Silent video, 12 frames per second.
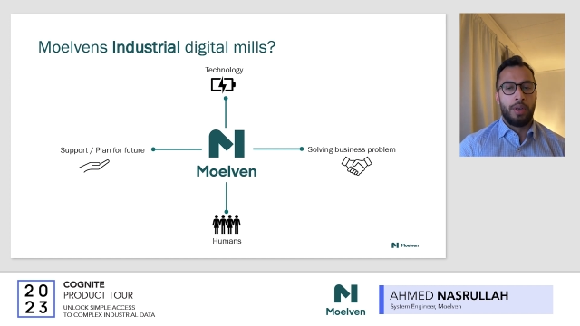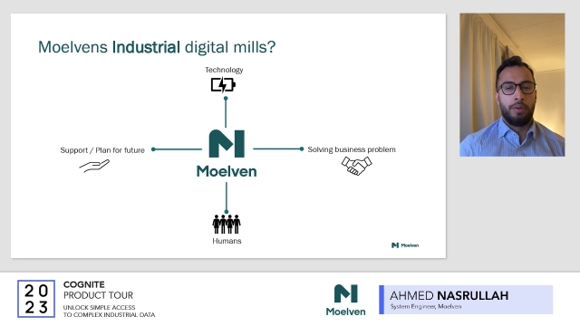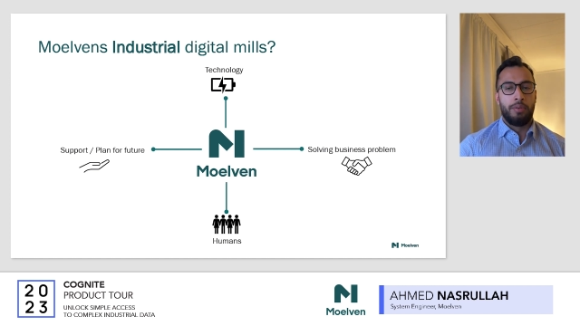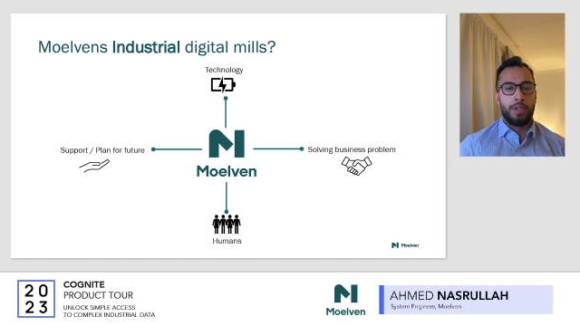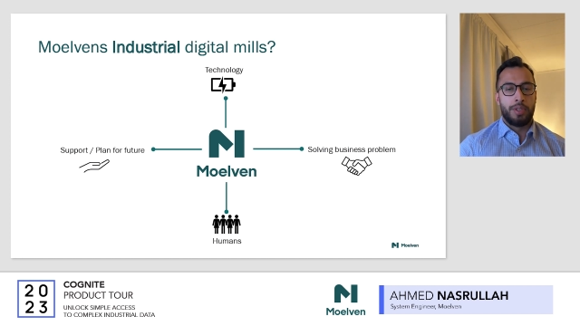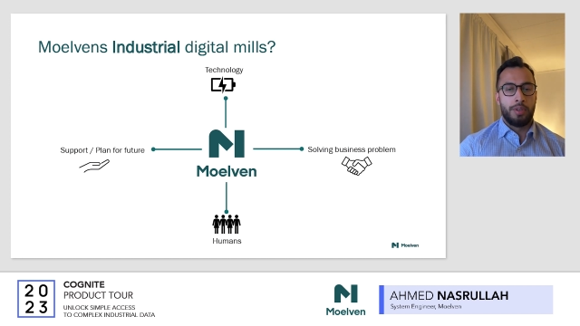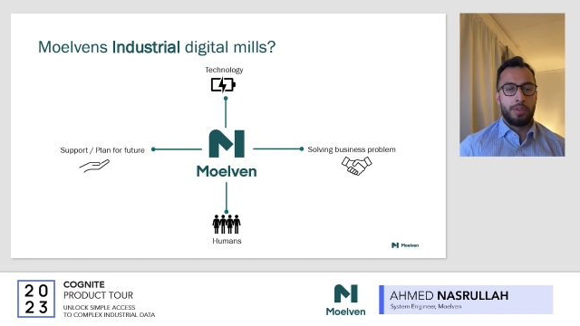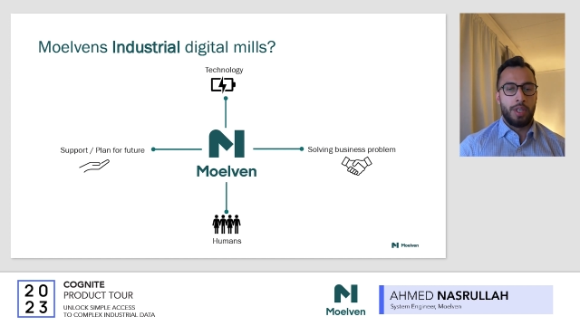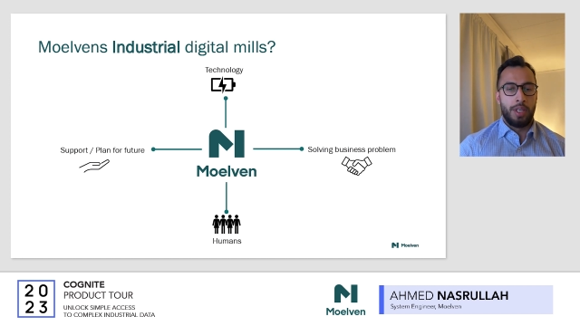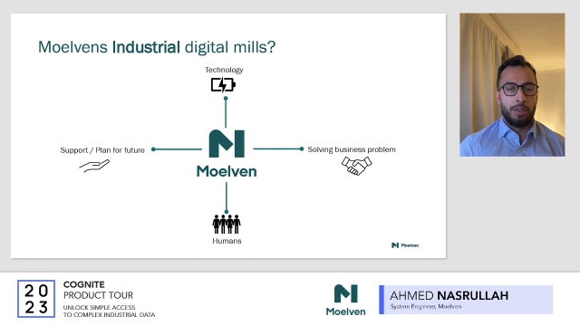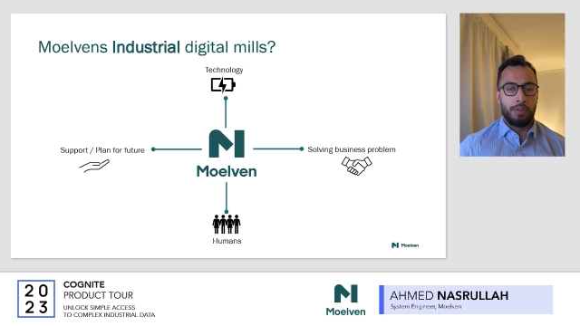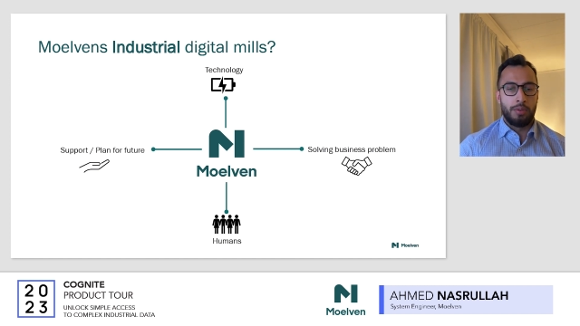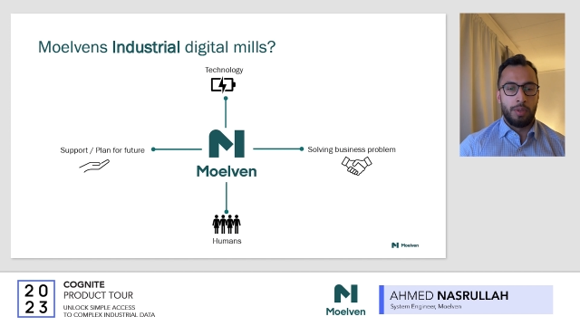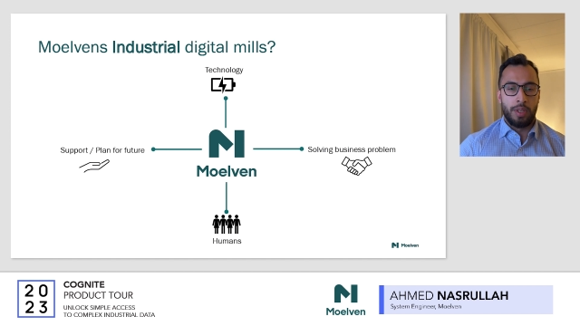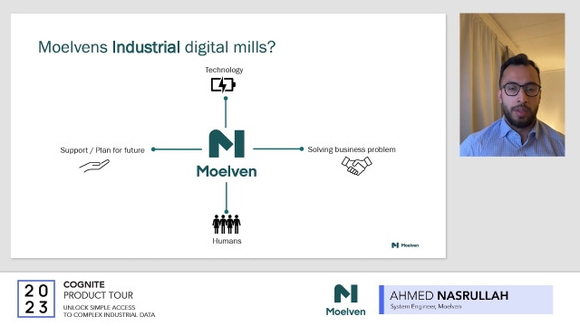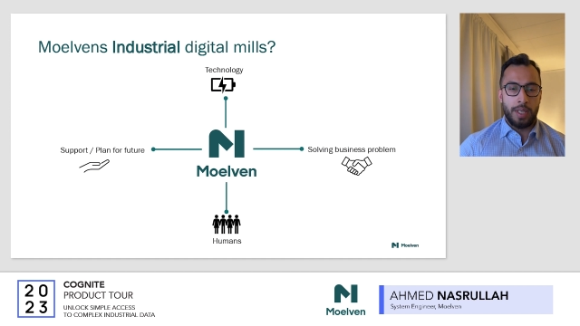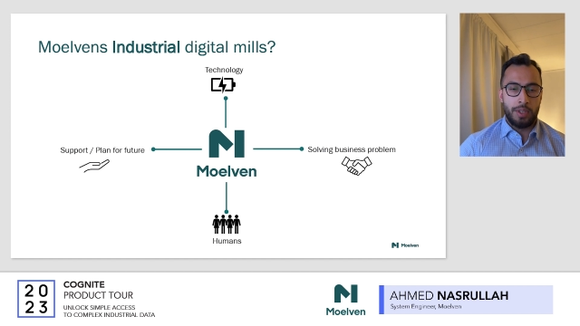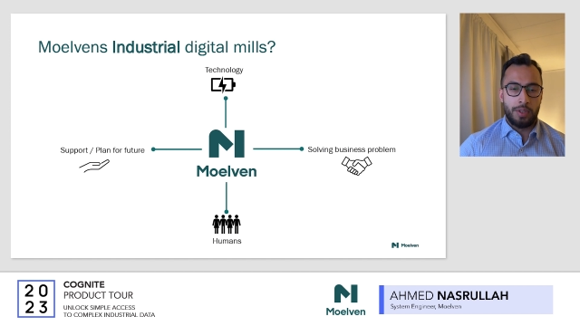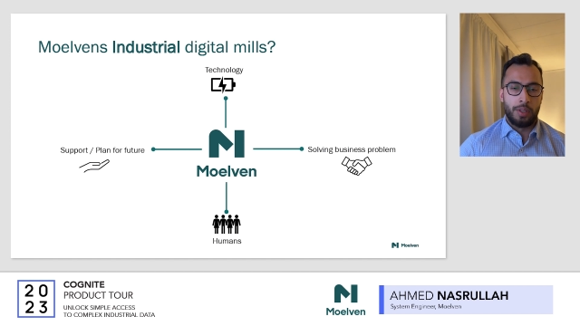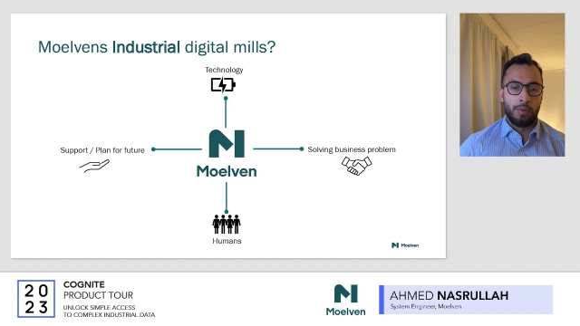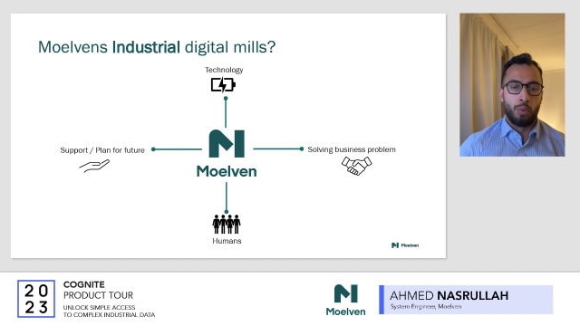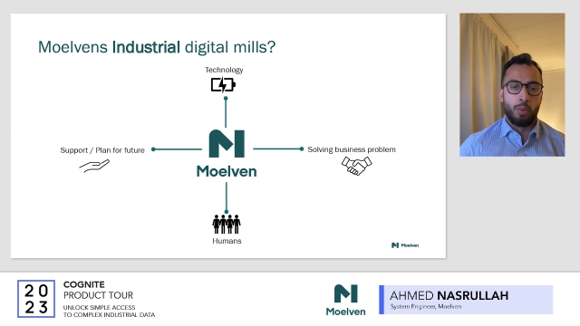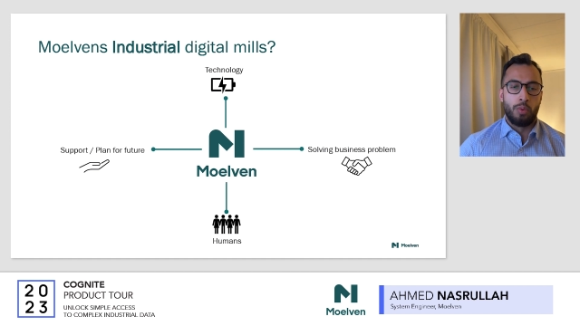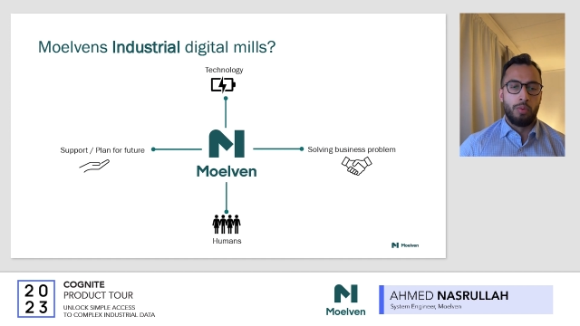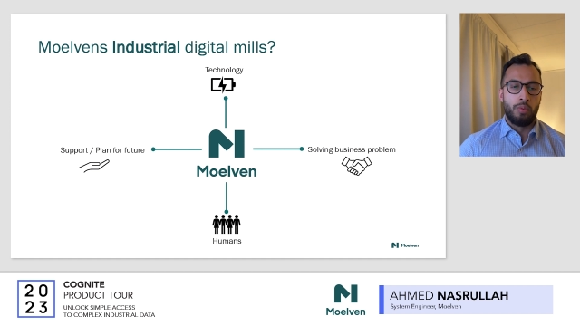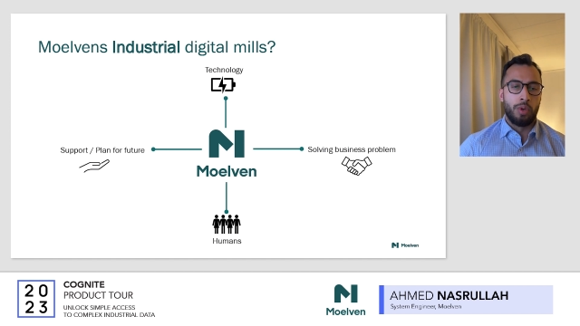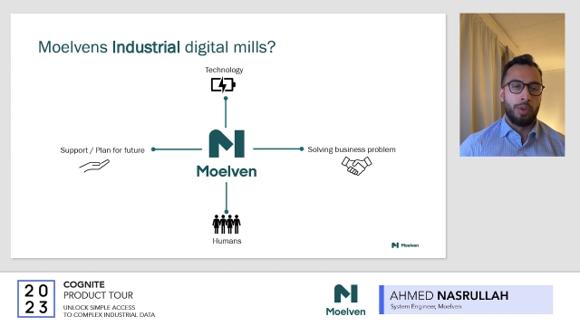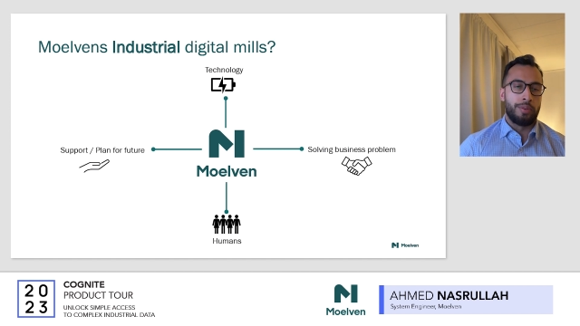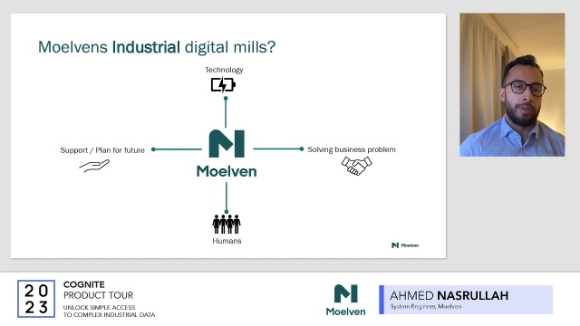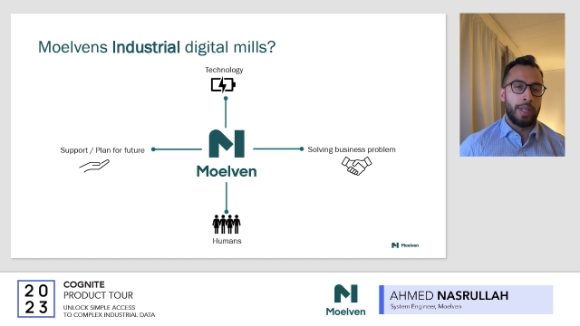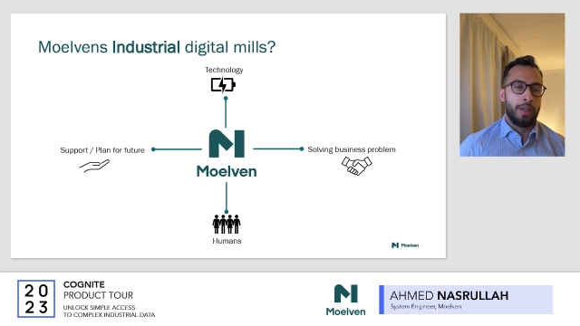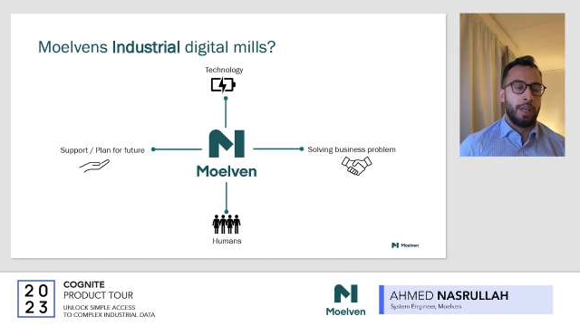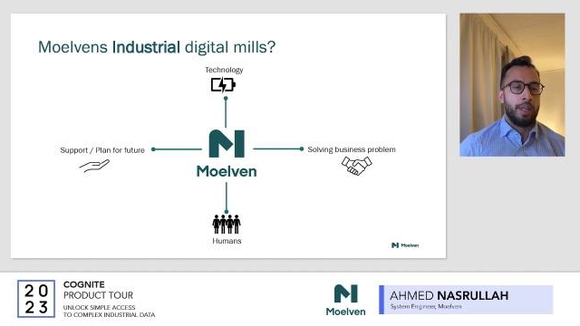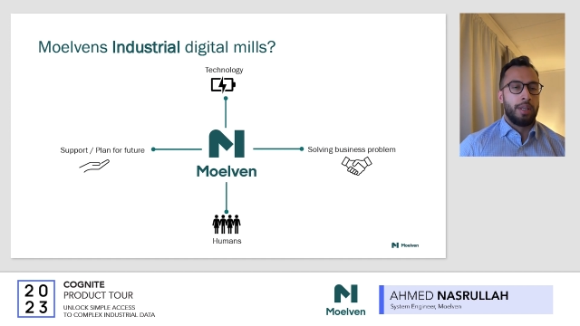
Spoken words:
research into industrial world, right?